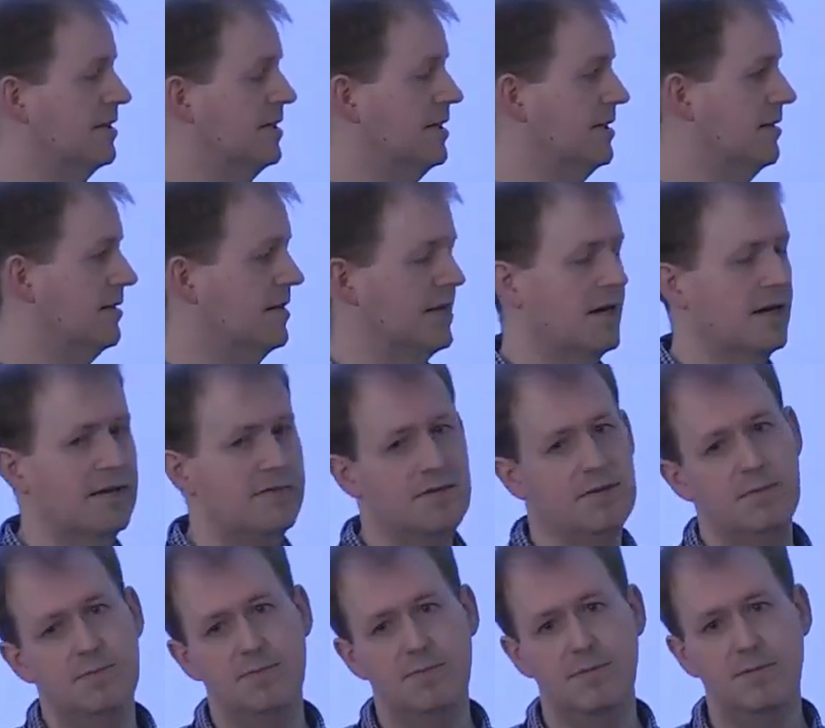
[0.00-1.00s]
the, the kind of
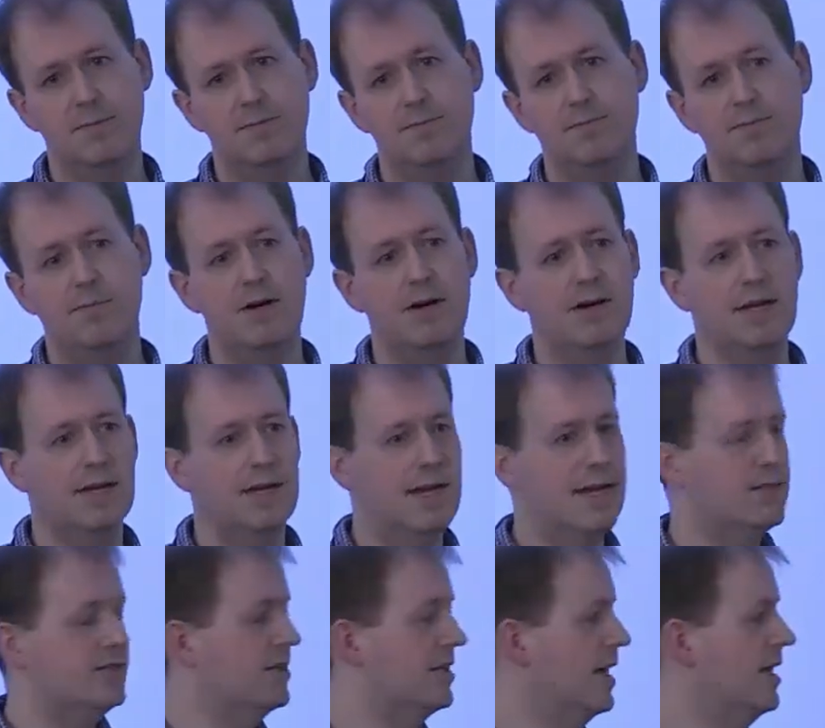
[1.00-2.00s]
the, the market
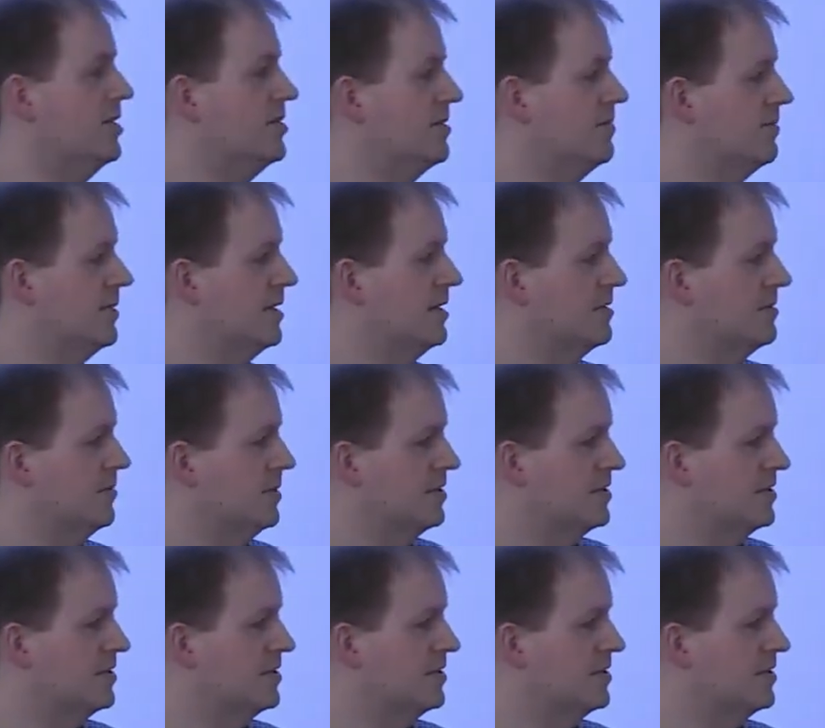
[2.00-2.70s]
education piece,